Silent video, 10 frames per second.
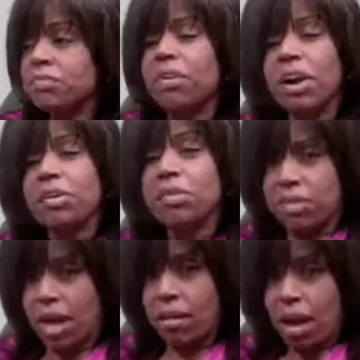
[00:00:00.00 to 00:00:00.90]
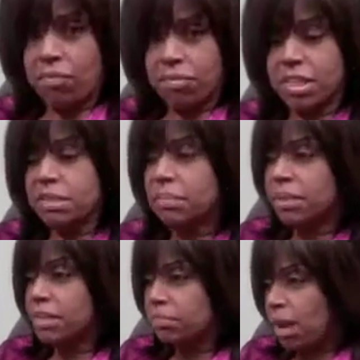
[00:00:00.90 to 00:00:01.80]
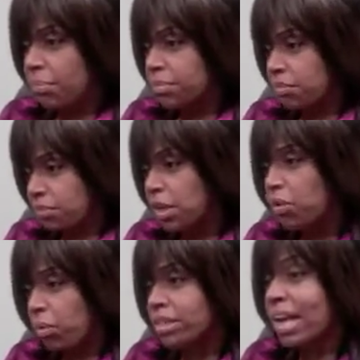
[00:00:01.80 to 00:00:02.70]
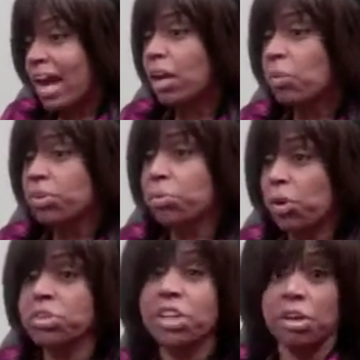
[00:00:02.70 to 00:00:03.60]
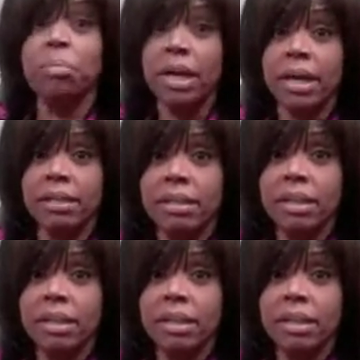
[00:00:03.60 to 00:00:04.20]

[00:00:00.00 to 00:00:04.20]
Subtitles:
fed her that confidence, because Mom's fear was, I don't want the world to kick her butt.